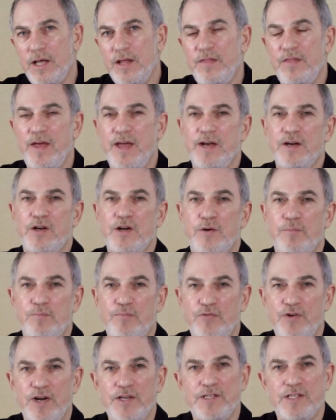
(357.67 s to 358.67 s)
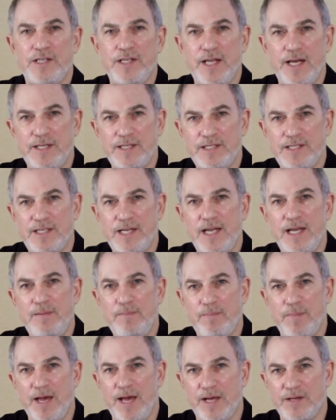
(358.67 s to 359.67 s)
than compressing that
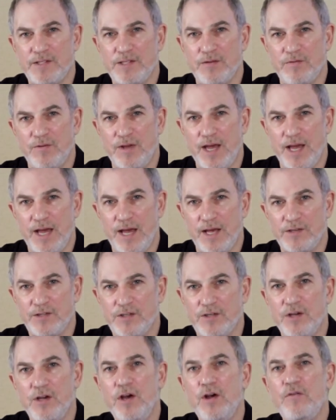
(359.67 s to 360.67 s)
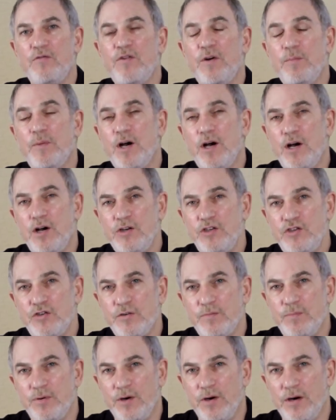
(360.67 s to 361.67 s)
same mass of gas from
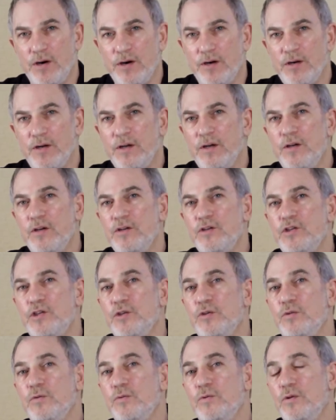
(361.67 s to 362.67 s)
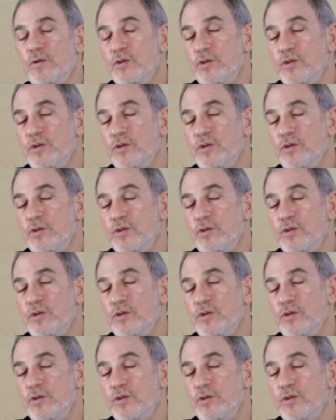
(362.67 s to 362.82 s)
100 bar to